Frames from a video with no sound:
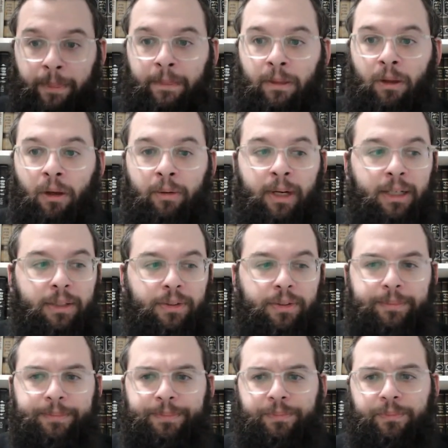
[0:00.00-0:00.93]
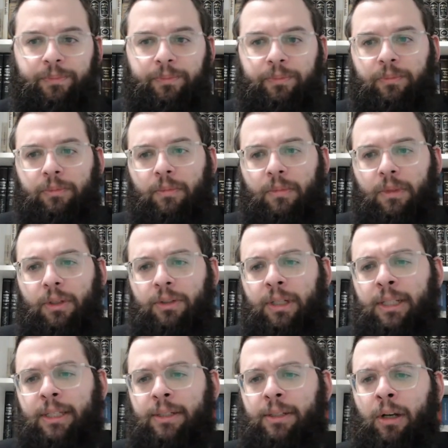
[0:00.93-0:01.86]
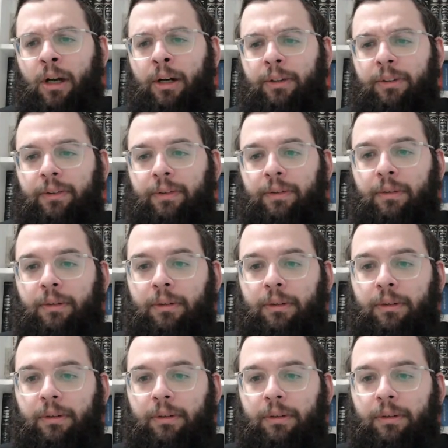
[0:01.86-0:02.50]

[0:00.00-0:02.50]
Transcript: All right, so let's start.